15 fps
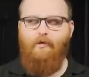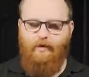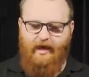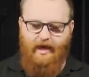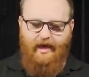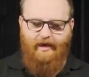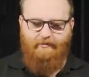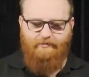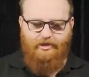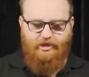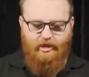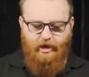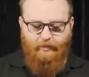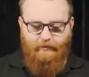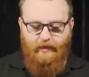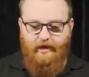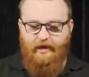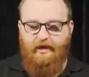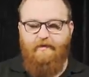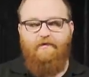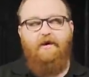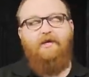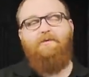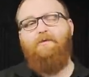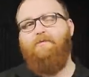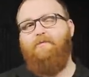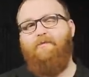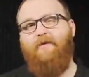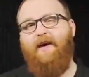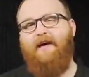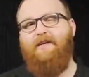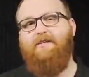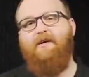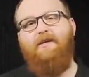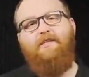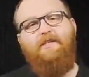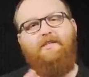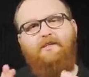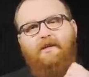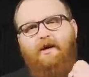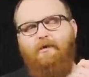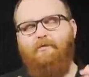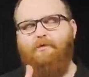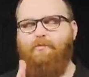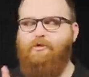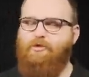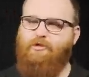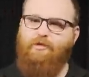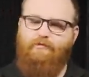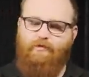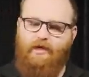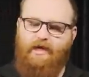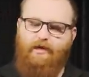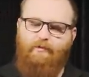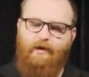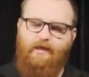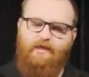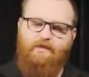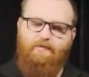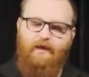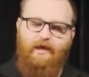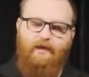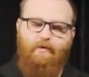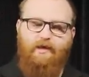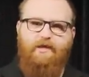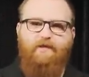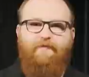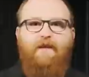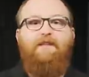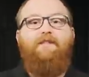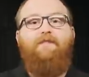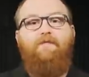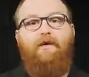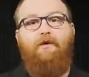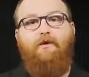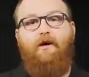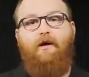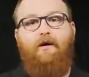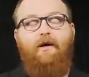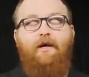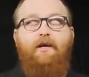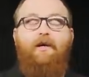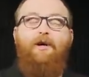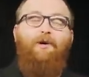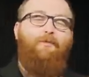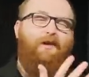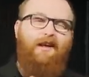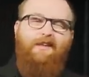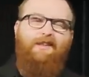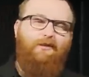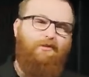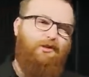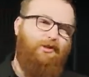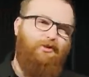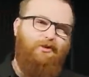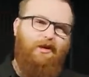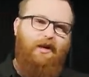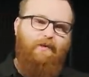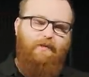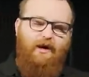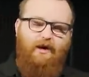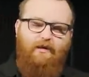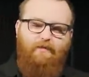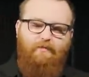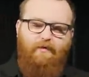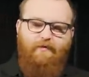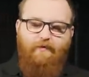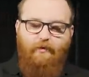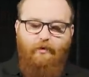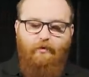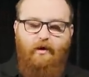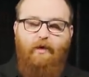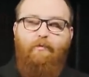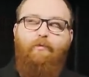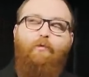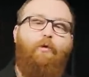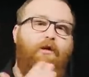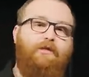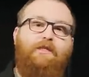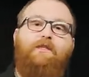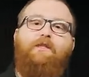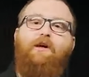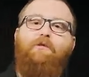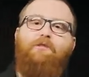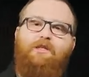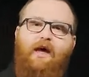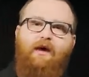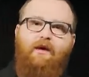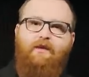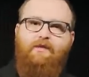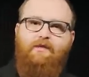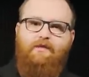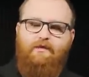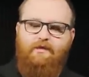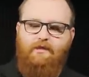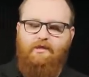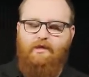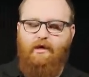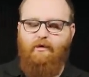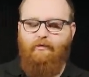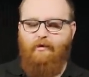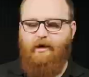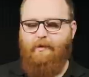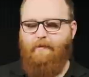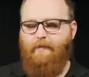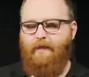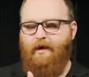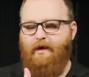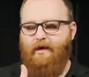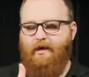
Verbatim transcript: Okay, so first movement phase. I just I was wondering really whether to play quite defensively or not, but as I was talking about before, I wanted to go second. So um,